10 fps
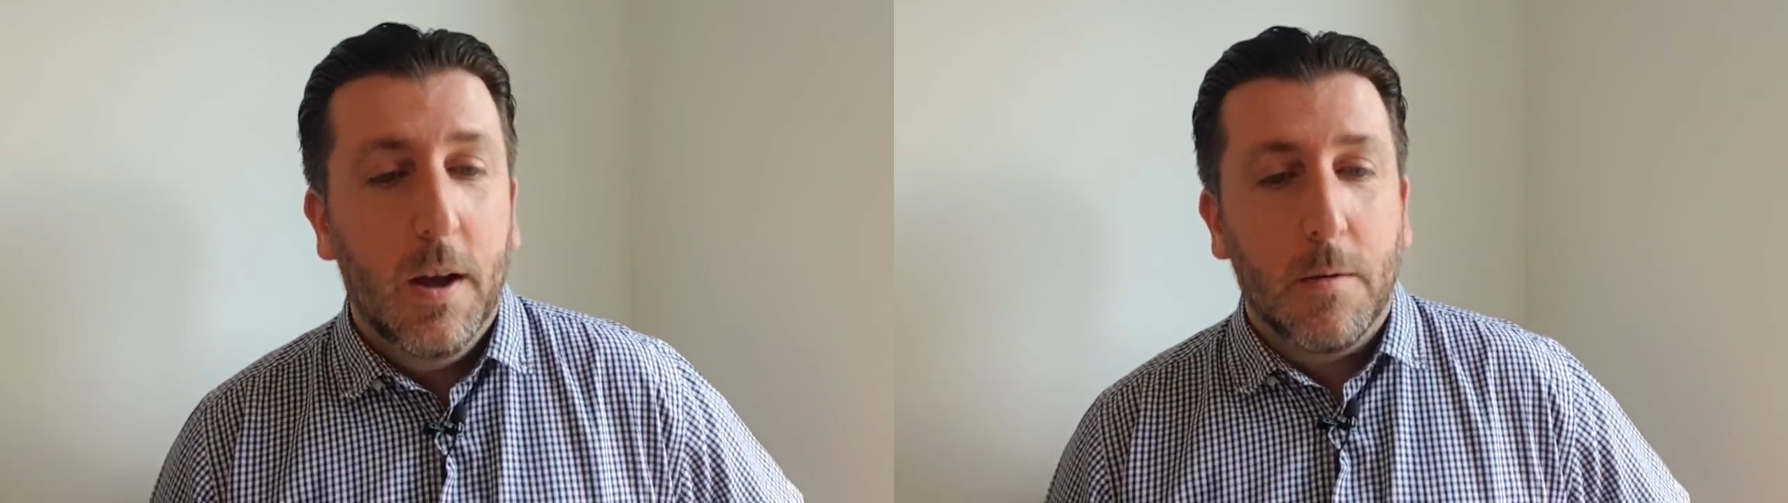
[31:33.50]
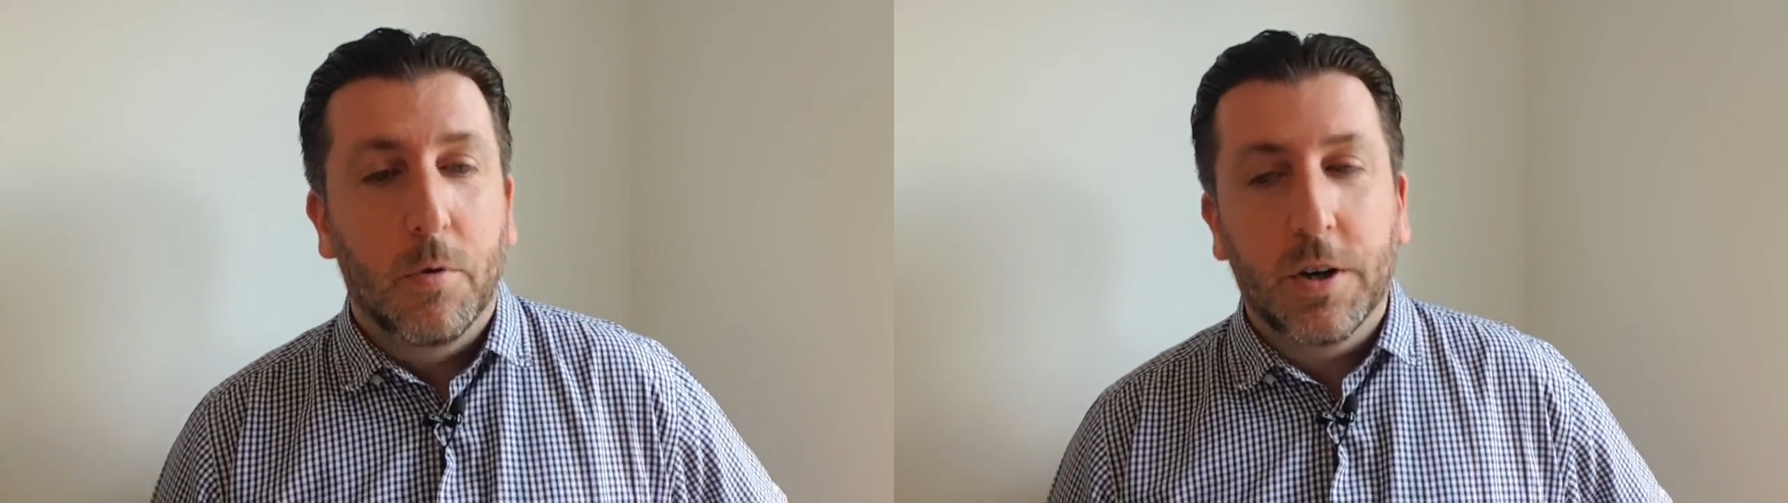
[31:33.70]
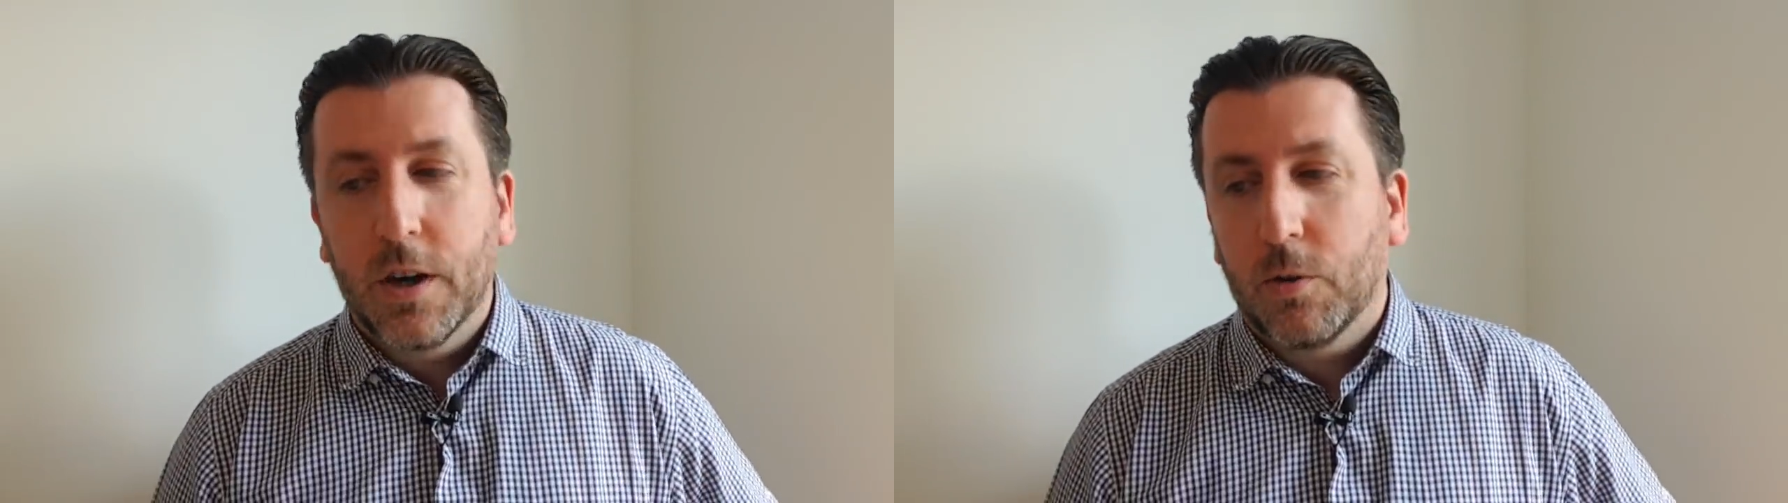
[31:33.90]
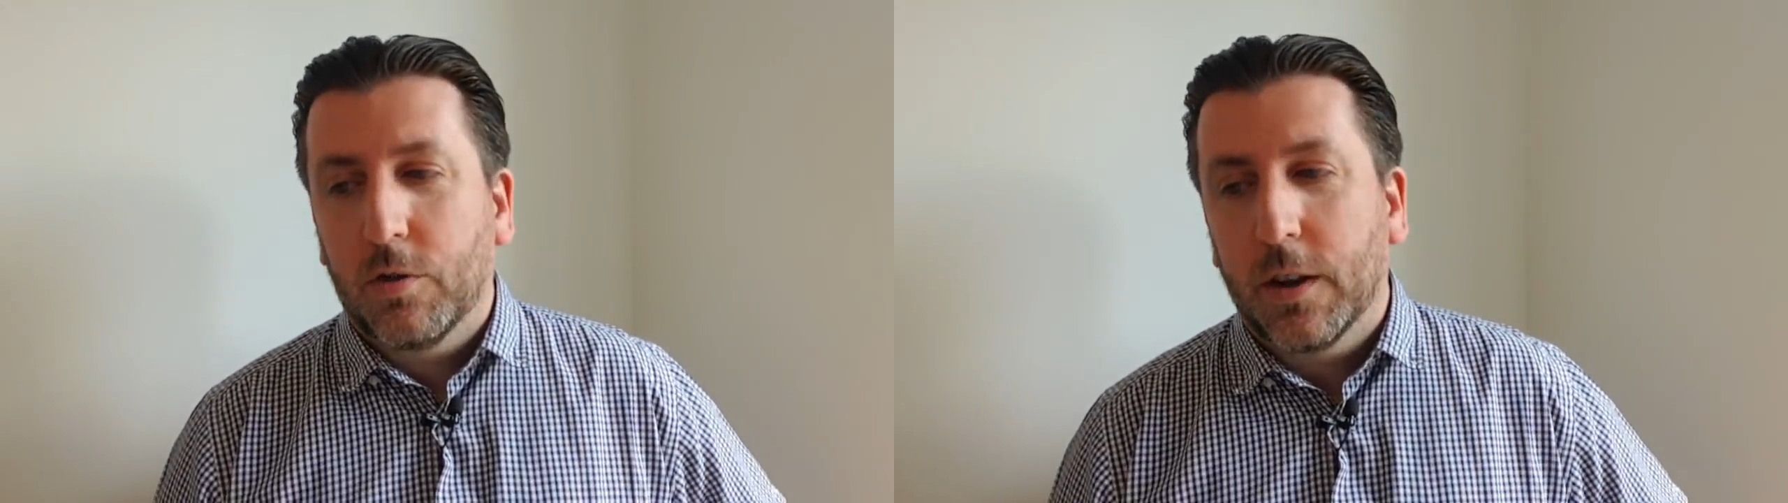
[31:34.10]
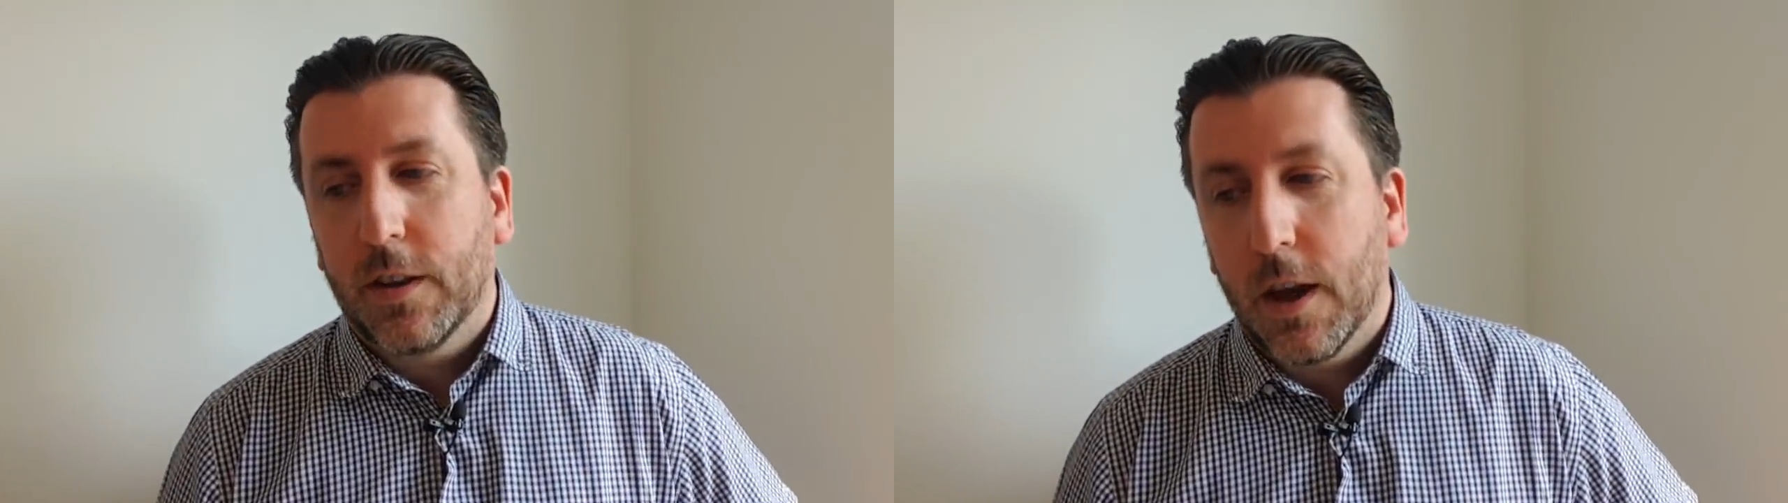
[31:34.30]
Mourinho
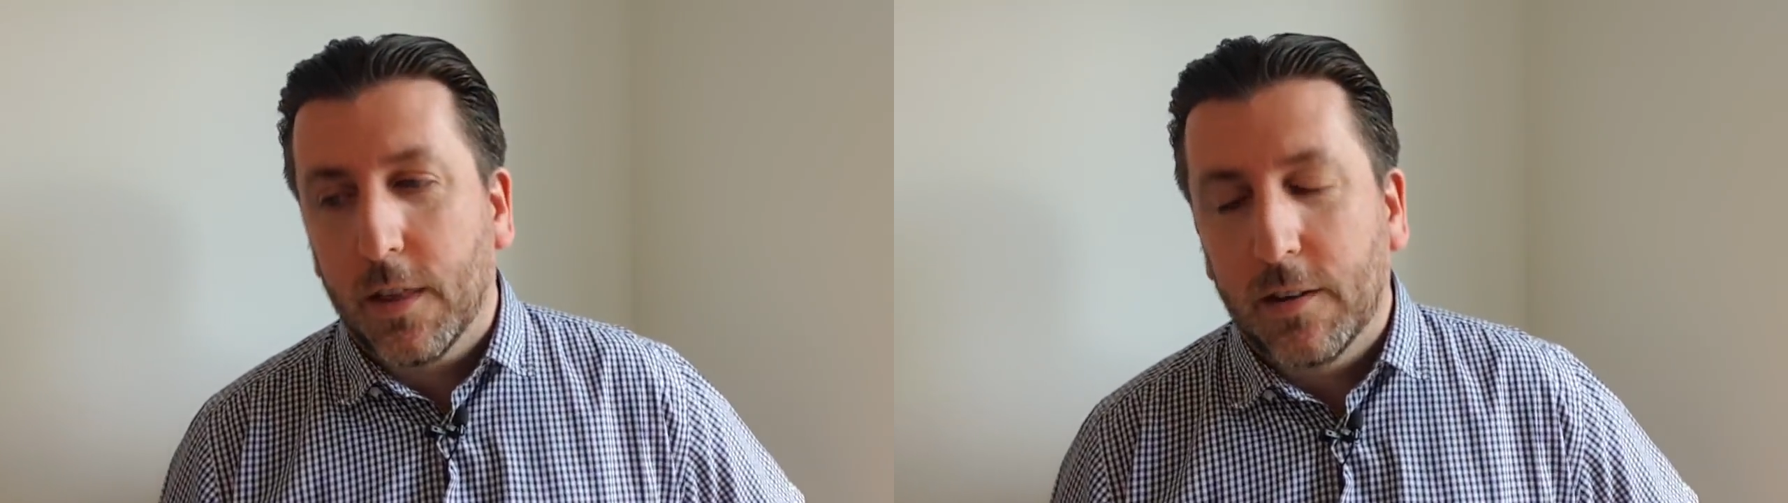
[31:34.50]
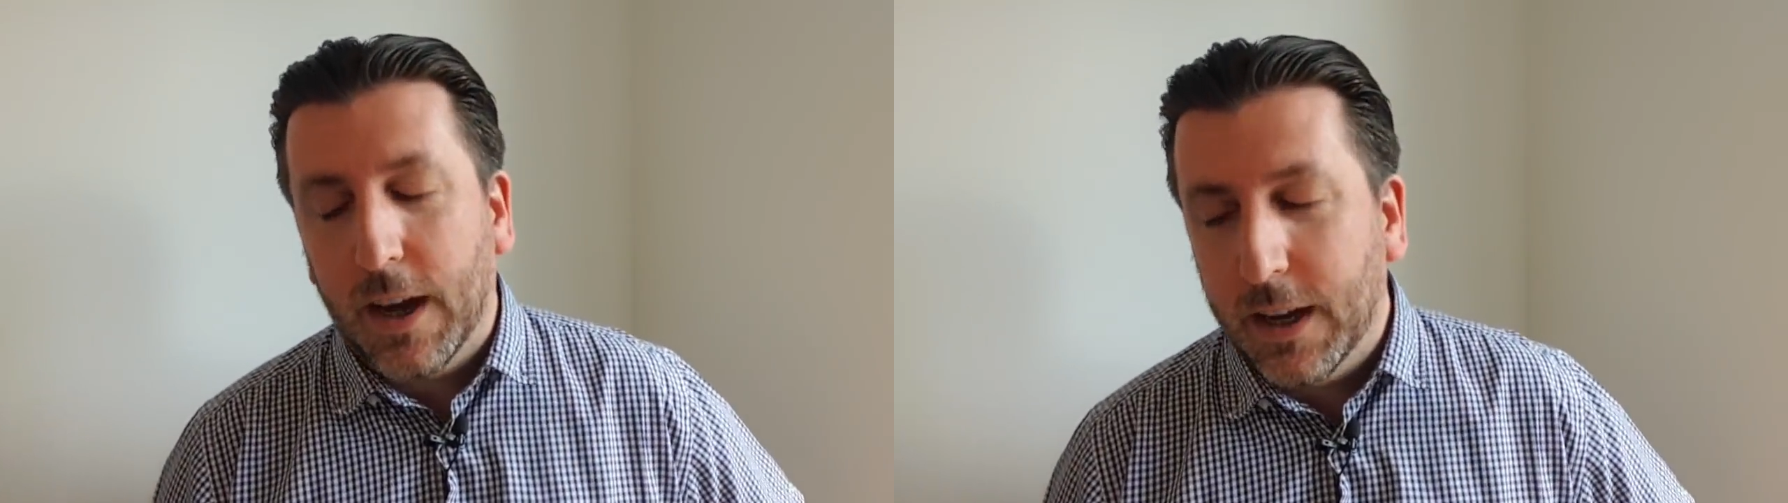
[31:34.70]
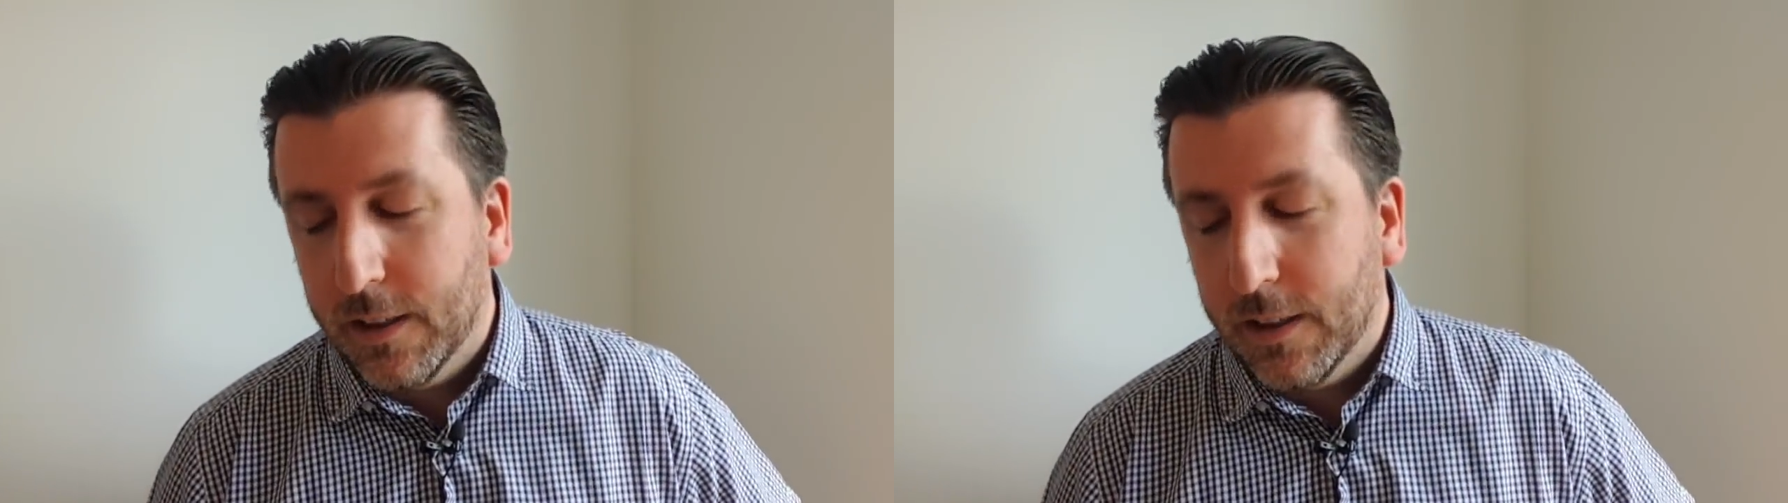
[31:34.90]
said the other day